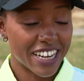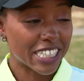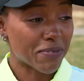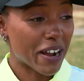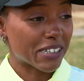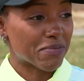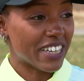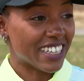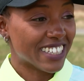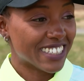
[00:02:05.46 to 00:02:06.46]
It inspires
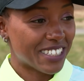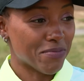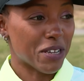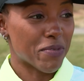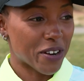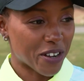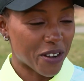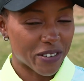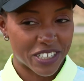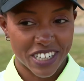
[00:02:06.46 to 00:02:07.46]
me to be a better
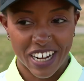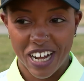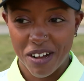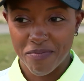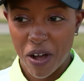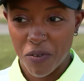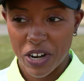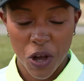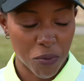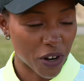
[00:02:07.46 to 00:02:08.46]
coach. Um, I want
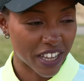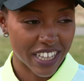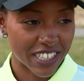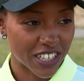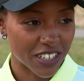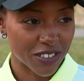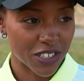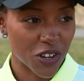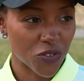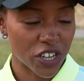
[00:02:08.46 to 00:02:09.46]
to help her get to,
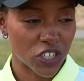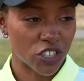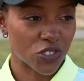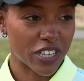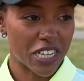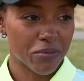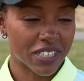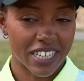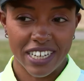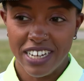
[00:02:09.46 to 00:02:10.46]
you know, reach her dreams
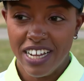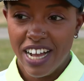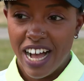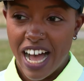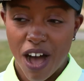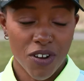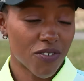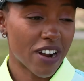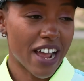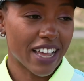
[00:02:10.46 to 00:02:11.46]
and
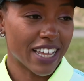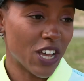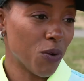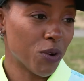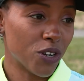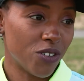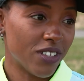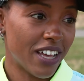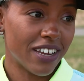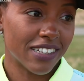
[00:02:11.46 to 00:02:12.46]
however I can help her do
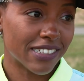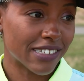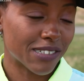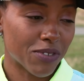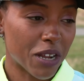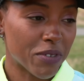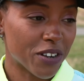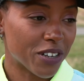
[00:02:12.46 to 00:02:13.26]
that is, is what I'm here to